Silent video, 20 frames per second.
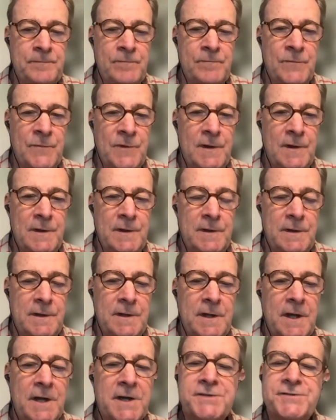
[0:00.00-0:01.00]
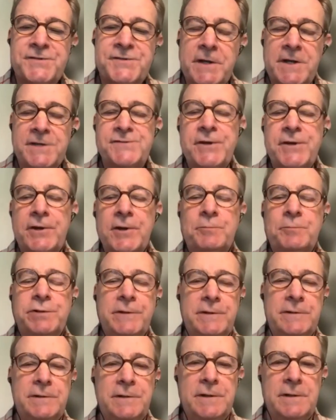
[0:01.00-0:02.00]
And there and is, is, no reason a, not
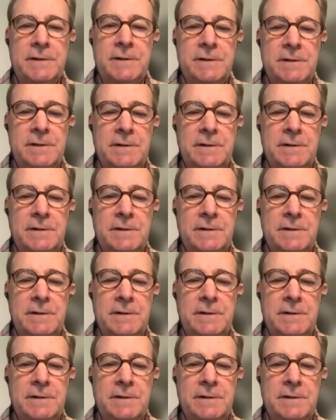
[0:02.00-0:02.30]
to donate.